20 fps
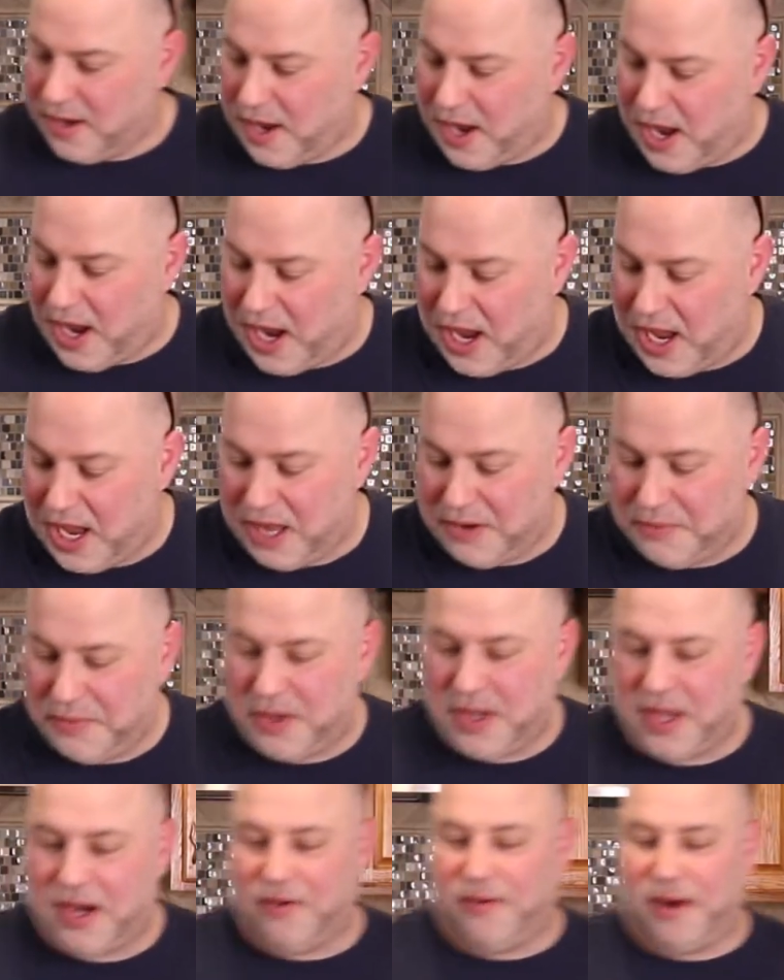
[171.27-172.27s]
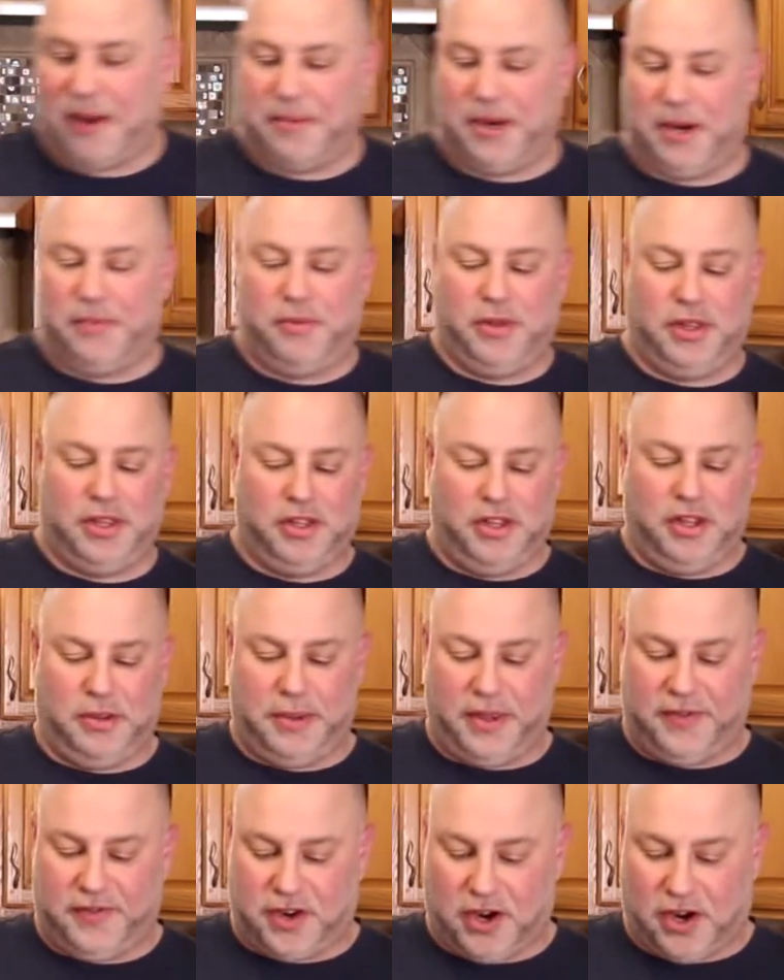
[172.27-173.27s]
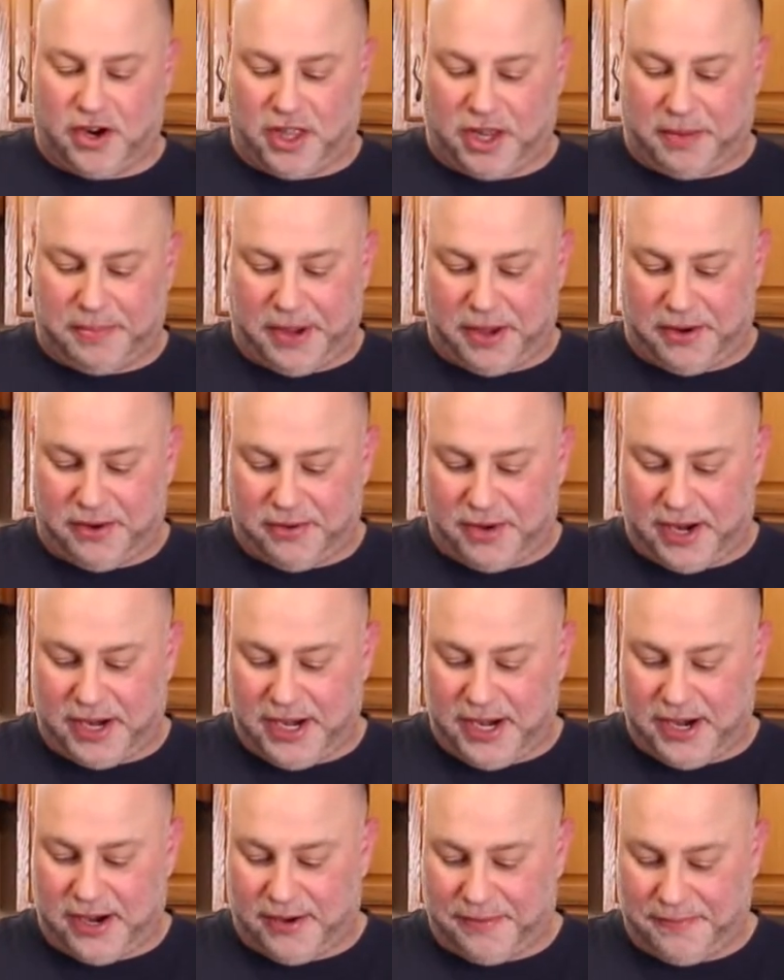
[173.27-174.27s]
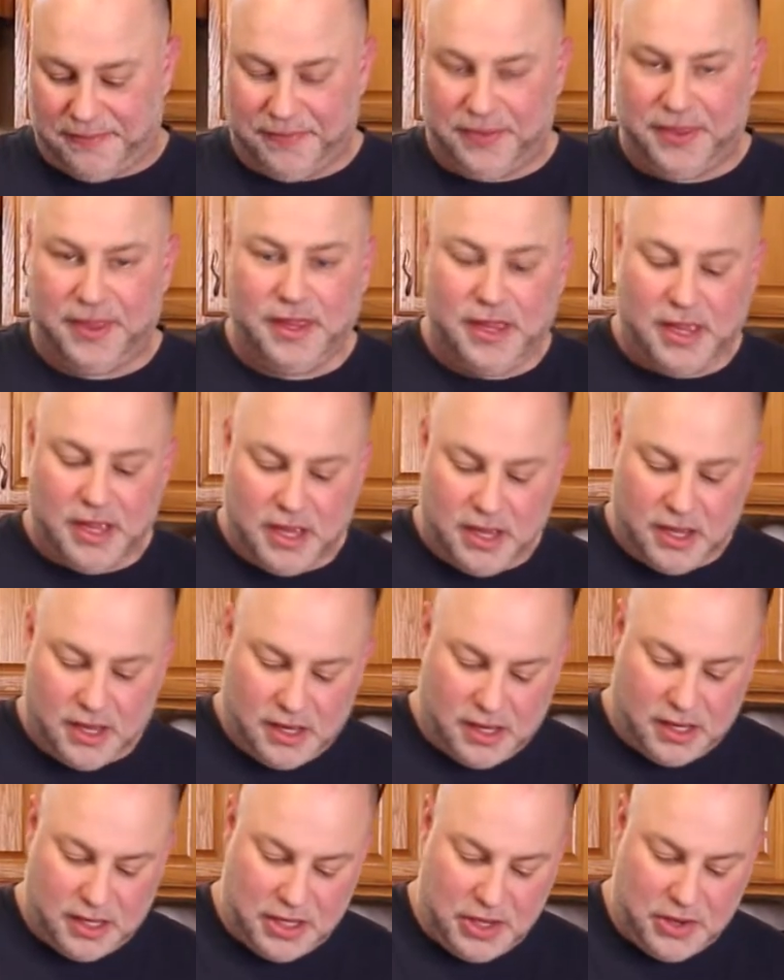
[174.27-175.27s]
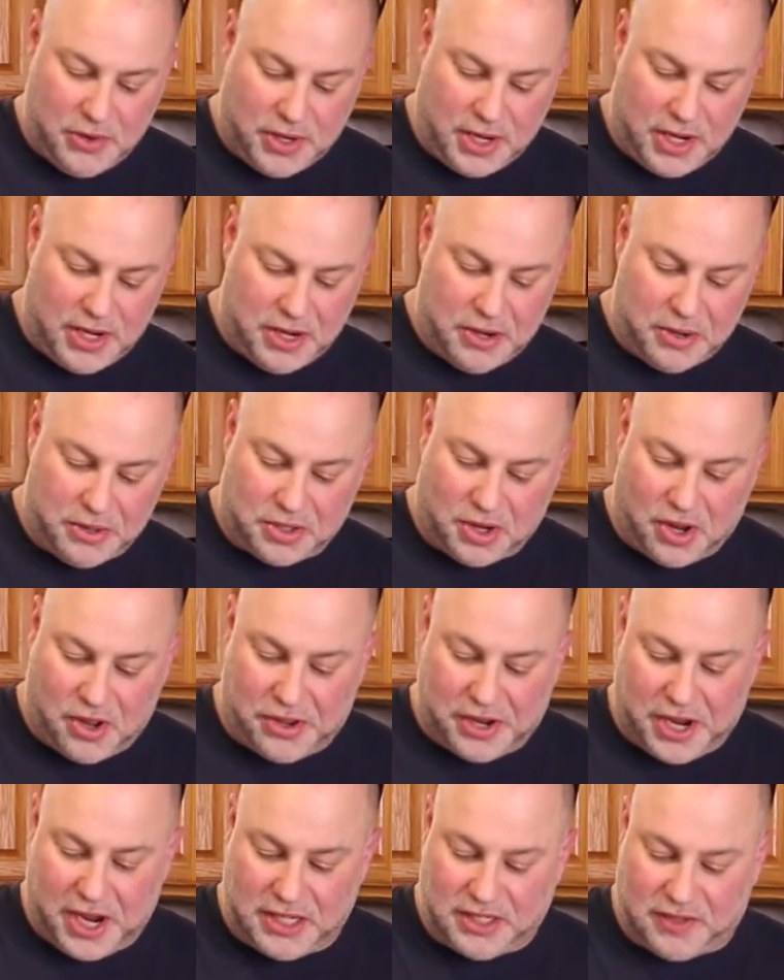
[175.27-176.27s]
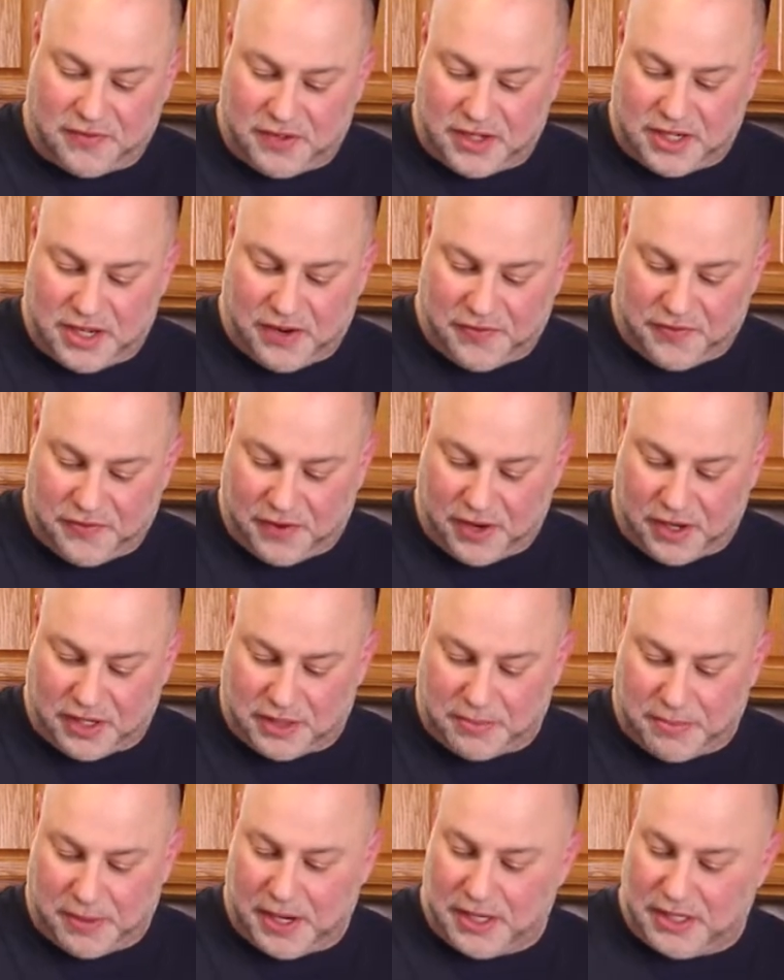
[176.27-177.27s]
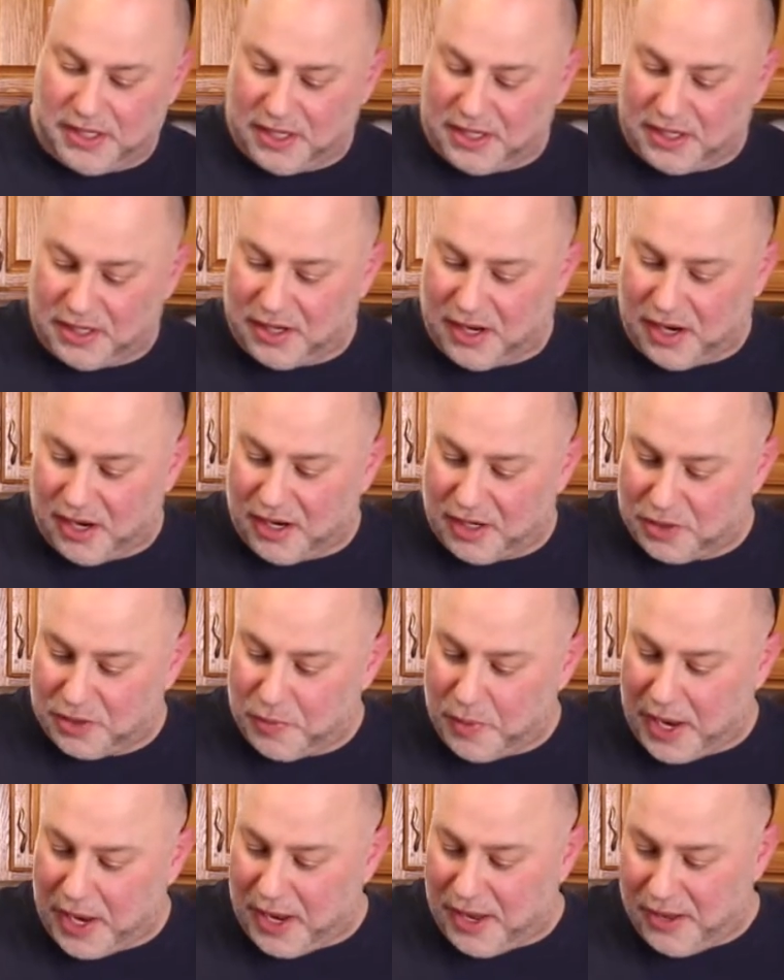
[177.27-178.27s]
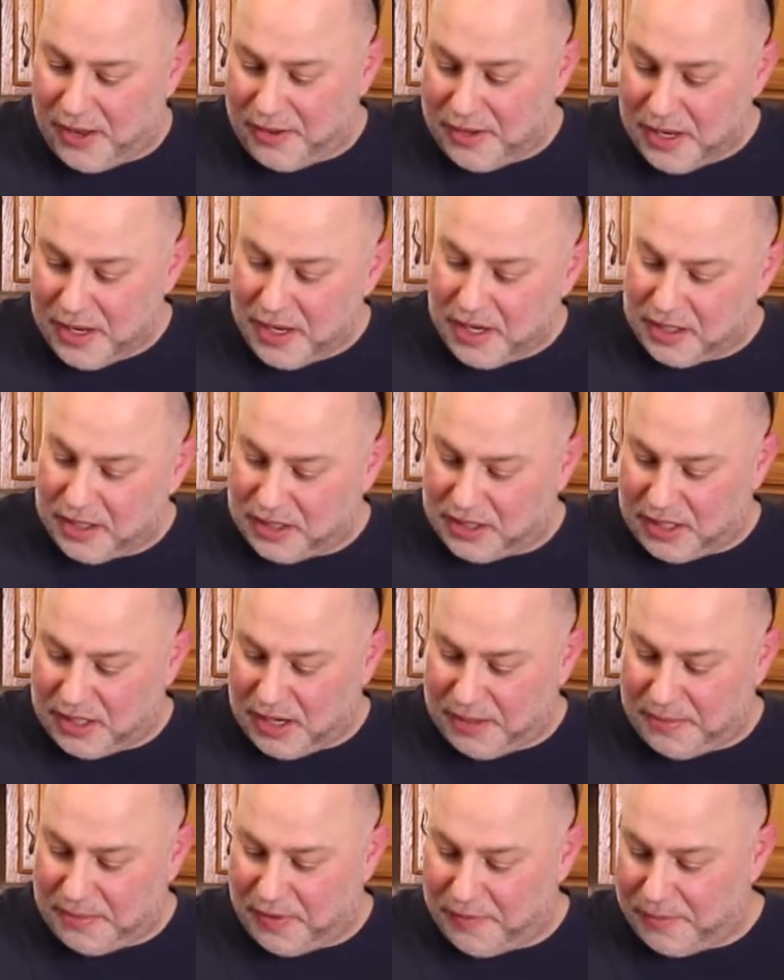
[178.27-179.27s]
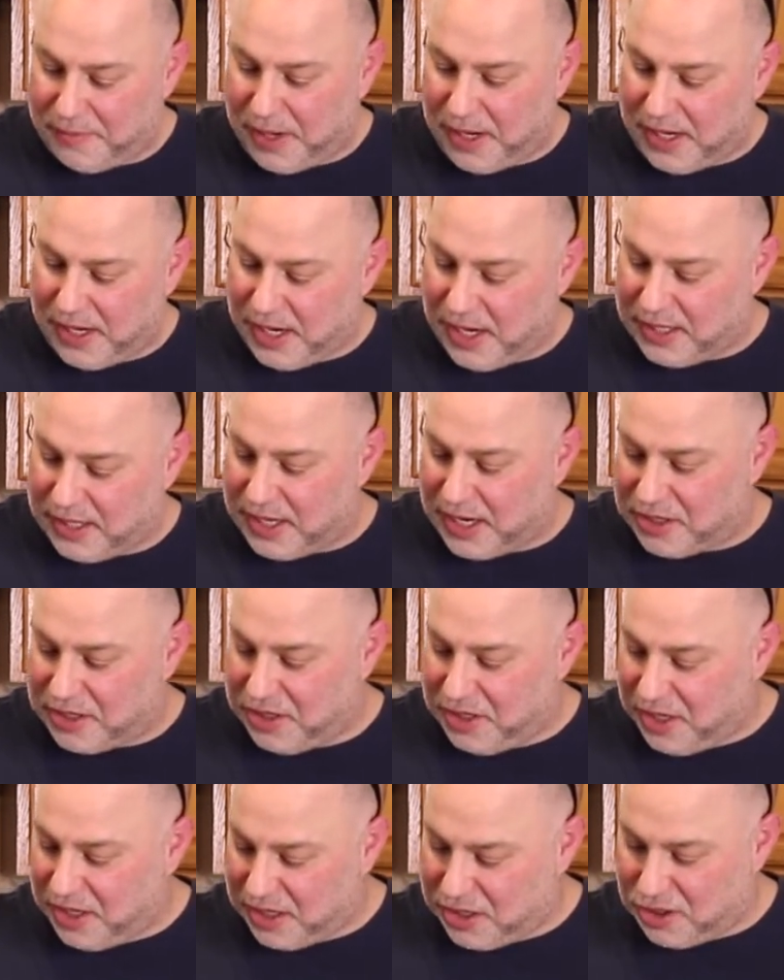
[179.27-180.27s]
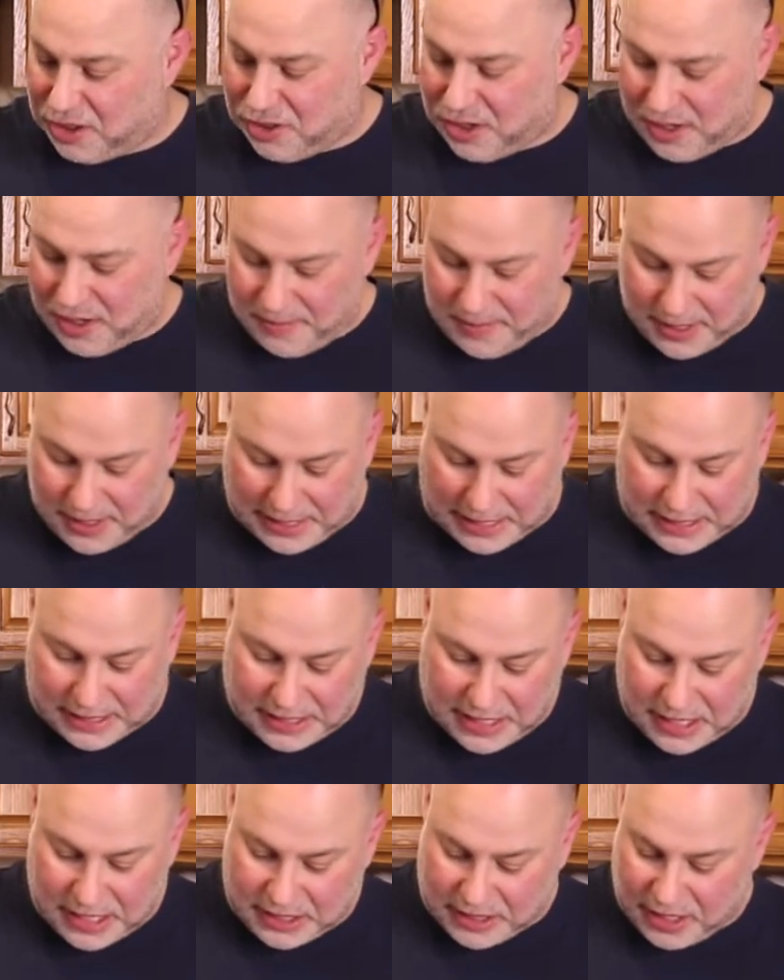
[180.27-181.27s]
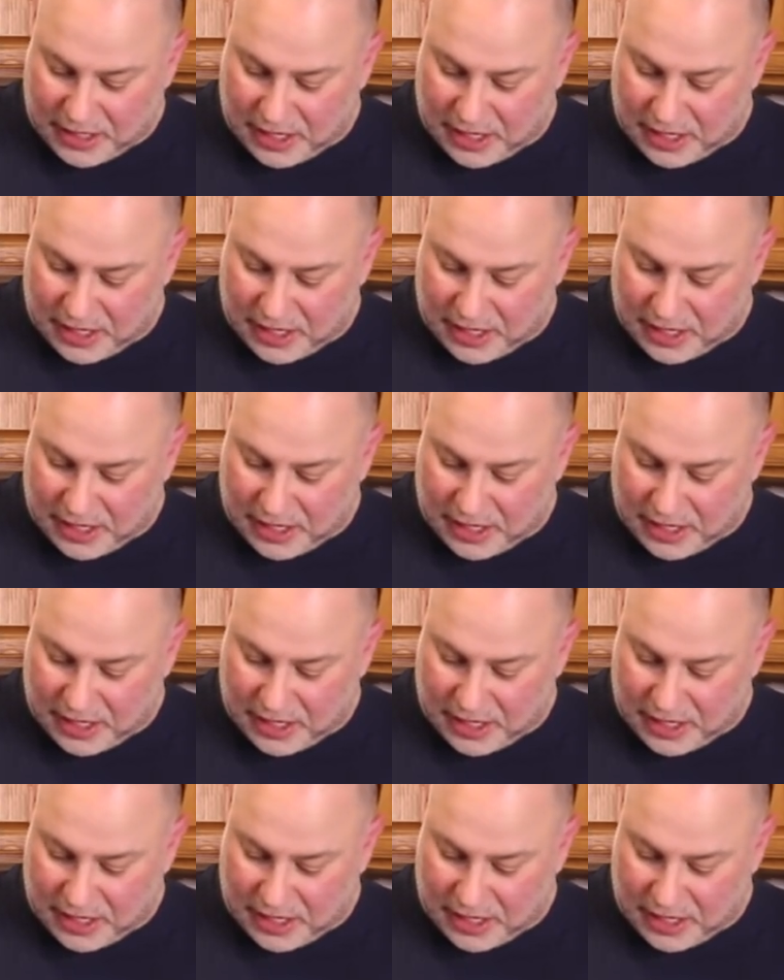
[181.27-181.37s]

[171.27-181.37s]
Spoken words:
And we'll kind of wrap it up with a little bit of garlic powder right here. You can use all kinds of different spices as well. Some of my kids actually like to try to make these taste